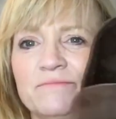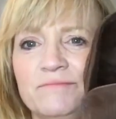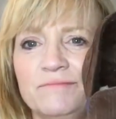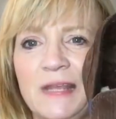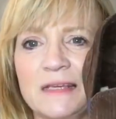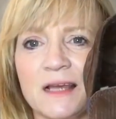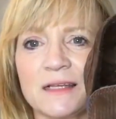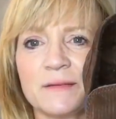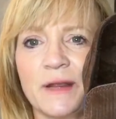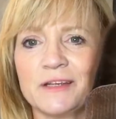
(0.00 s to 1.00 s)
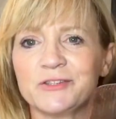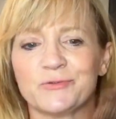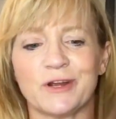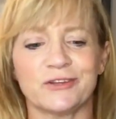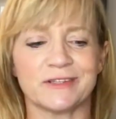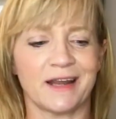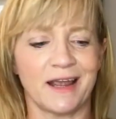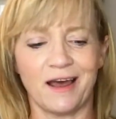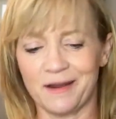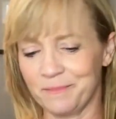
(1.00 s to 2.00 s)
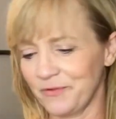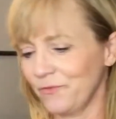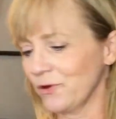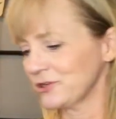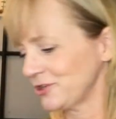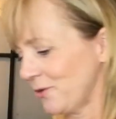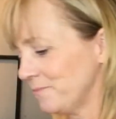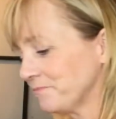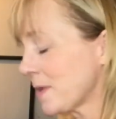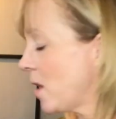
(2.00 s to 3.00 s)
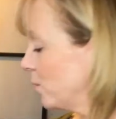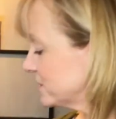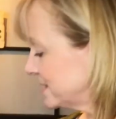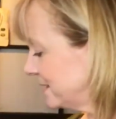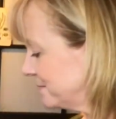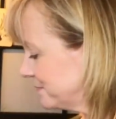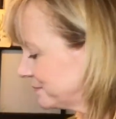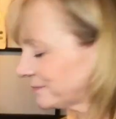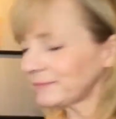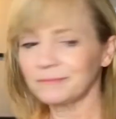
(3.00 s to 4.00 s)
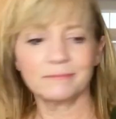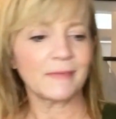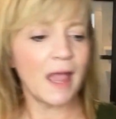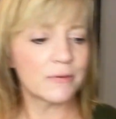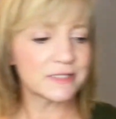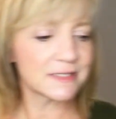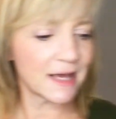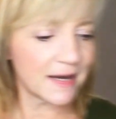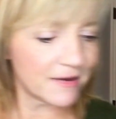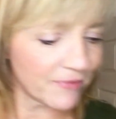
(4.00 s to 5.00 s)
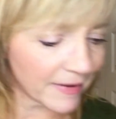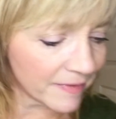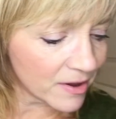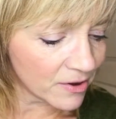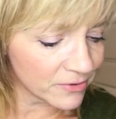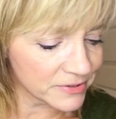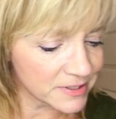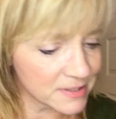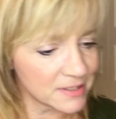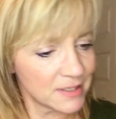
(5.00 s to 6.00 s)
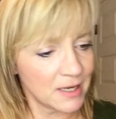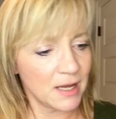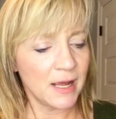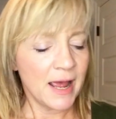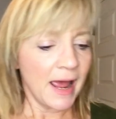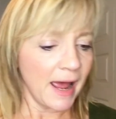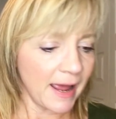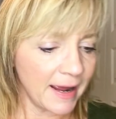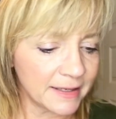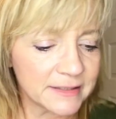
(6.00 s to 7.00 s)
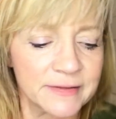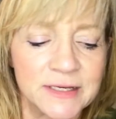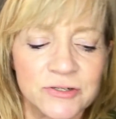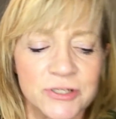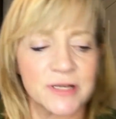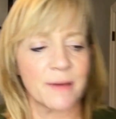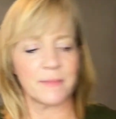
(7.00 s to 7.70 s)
he's got some nice Sorels that I got him before, so we'll see. I was excited to find those. And these are some,